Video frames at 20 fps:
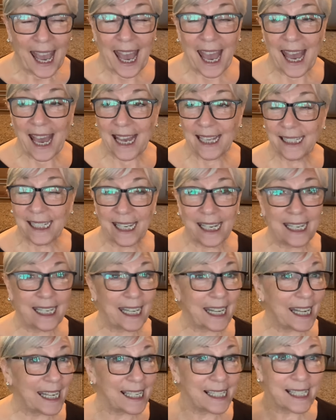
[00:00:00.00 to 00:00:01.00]
and
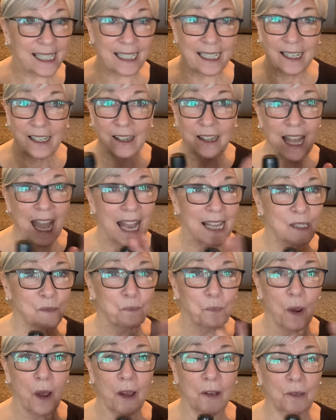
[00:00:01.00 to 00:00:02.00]
it is in a glass
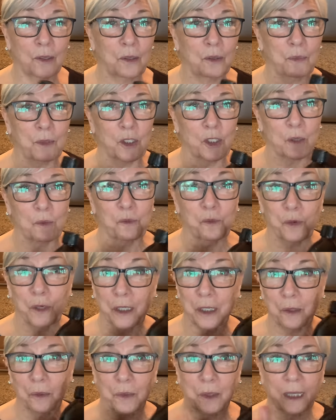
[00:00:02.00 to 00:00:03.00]
bottle, which I'm
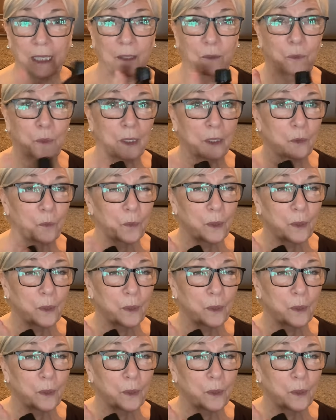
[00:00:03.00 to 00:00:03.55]
really, really, really,